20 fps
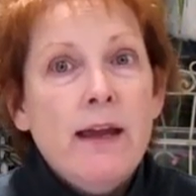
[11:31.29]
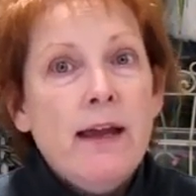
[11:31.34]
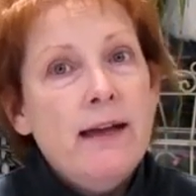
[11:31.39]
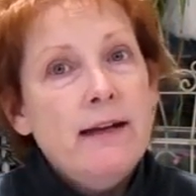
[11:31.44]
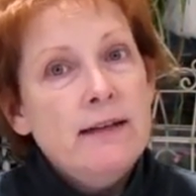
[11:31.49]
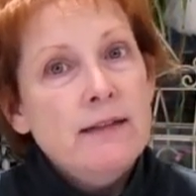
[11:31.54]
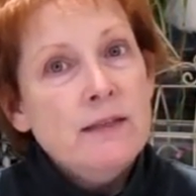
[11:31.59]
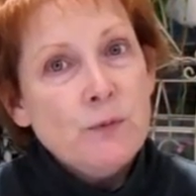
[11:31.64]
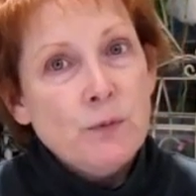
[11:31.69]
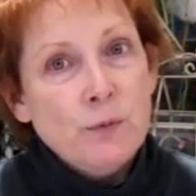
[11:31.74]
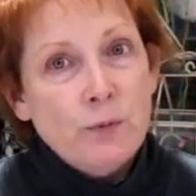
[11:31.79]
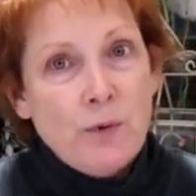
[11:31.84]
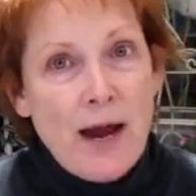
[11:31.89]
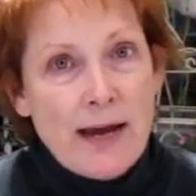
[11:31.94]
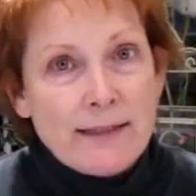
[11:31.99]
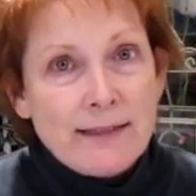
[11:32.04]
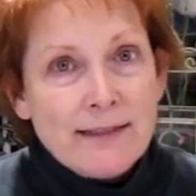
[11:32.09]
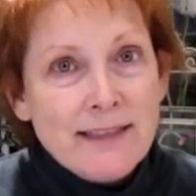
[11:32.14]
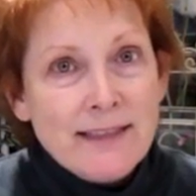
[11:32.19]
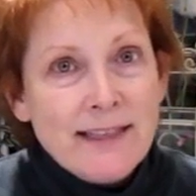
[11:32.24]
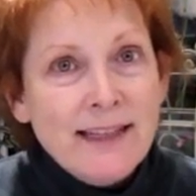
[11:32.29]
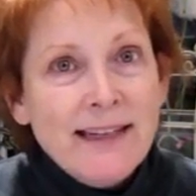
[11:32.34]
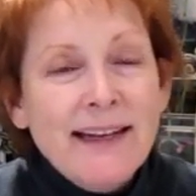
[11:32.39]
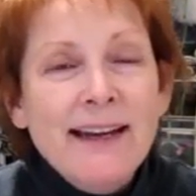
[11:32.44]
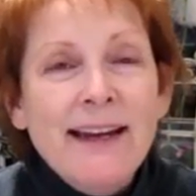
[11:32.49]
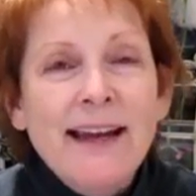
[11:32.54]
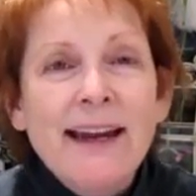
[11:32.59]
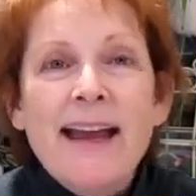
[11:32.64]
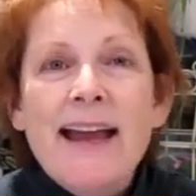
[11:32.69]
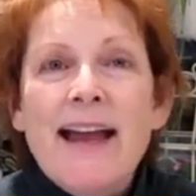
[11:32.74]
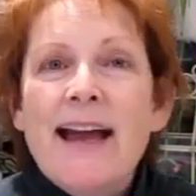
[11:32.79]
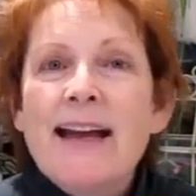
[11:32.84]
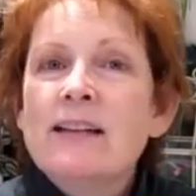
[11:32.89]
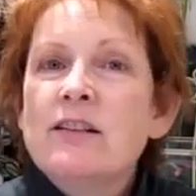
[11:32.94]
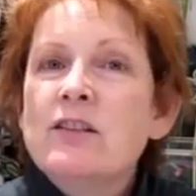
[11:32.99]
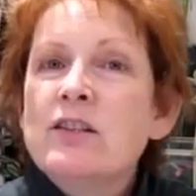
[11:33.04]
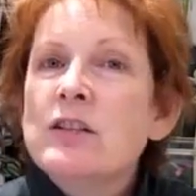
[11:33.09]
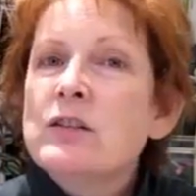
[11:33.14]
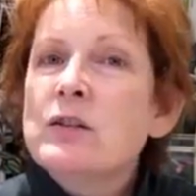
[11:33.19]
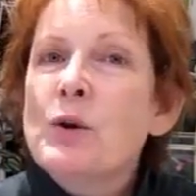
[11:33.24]
and it's resting and
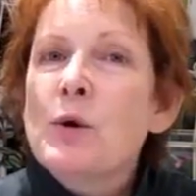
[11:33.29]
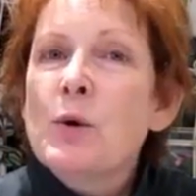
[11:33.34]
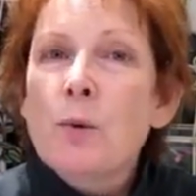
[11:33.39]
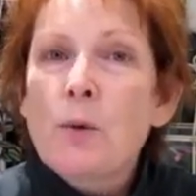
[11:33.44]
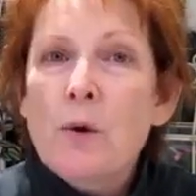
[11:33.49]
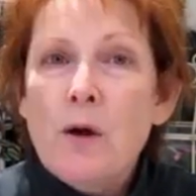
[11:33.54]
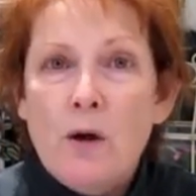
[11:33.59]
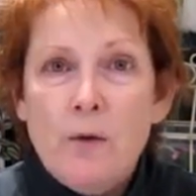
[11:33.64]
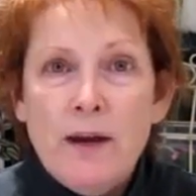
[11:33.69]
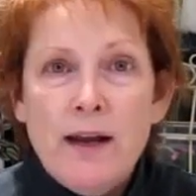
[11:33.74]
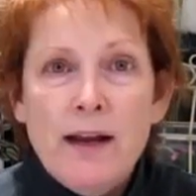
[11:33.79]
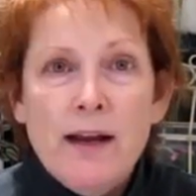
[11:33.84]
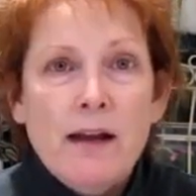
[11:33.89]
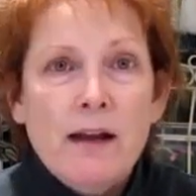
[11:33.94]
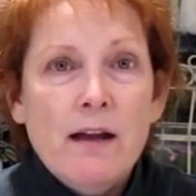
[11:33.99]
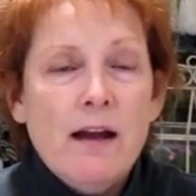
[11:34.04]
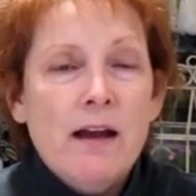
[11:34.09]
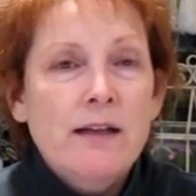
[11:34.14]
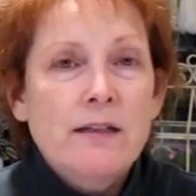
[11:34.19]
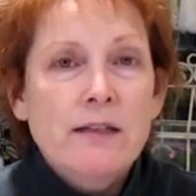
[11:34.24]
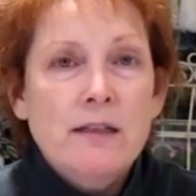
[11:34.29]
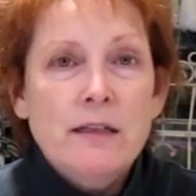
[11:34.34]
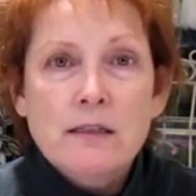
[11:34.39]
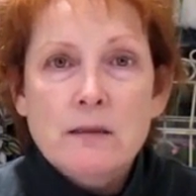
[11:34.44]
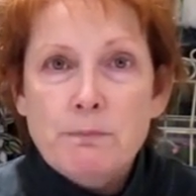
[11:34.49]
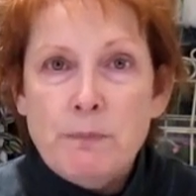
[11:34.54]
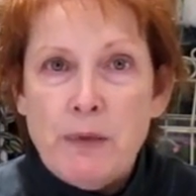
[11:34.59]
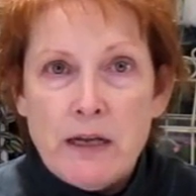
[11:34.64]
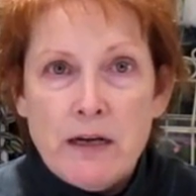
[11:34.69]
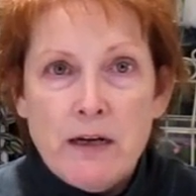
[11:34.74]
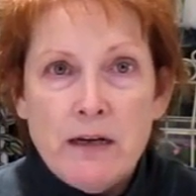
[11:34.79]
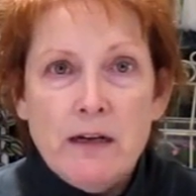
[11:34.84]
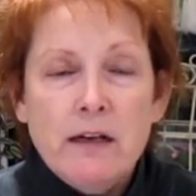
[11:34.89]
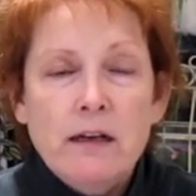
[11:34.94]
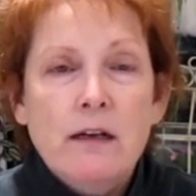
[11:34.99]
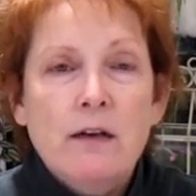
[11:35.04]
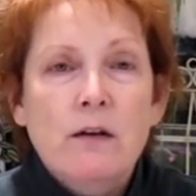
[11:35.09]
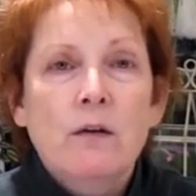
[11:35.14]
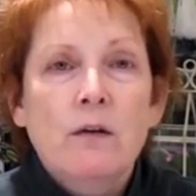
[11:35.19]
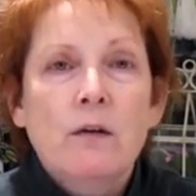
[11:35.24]
it's just growing, I, I disbudded
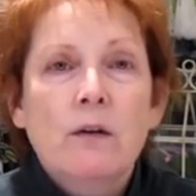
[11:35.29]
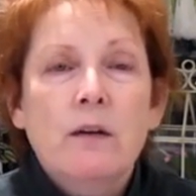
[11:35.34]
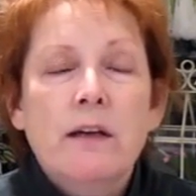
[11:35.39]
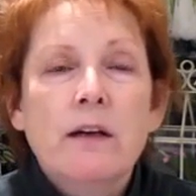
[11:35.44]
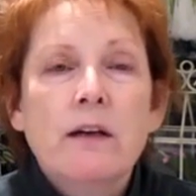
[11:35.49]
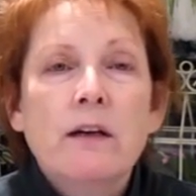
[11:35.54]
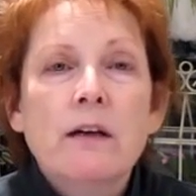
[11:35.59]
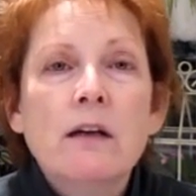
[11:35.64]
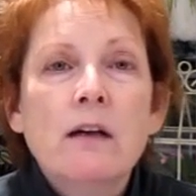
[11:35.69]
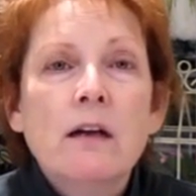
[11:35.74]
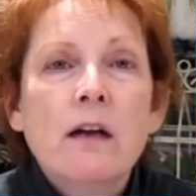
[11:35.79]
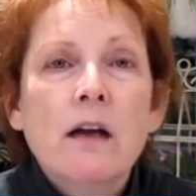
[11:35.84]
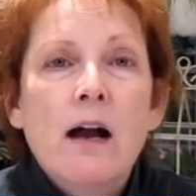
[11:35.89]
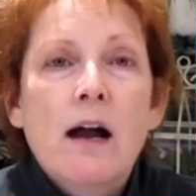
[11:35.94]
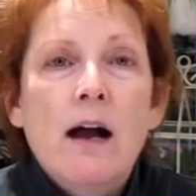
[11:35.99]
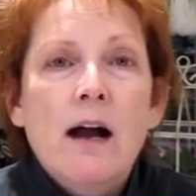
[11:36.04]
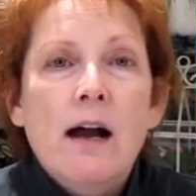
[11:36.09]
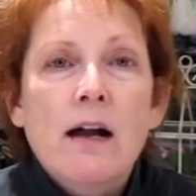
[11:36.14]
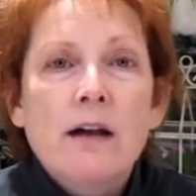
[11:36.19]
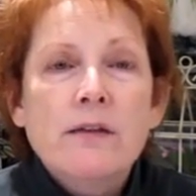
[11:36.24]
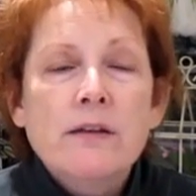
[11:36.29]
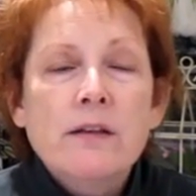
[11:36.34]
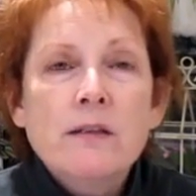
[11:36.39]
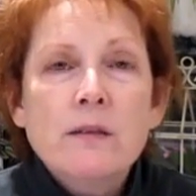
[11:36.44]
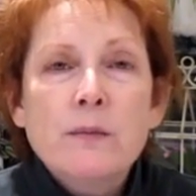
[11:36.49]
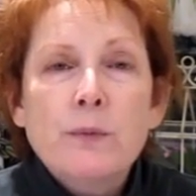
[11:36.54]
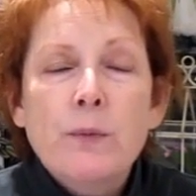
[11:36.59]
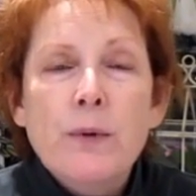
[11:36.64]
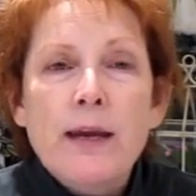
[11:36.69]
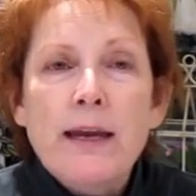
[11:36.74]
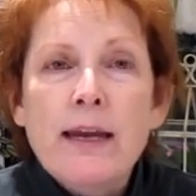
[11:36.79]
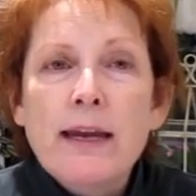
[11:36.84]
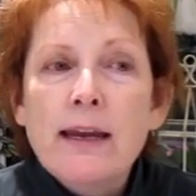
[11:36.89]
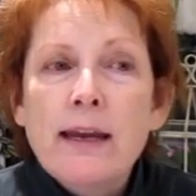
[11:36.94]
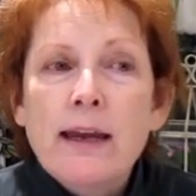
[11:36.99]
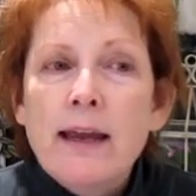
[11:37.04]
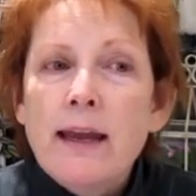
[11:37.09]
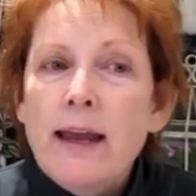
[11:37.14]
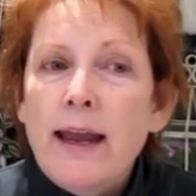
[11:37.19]
it earlier uh, this week.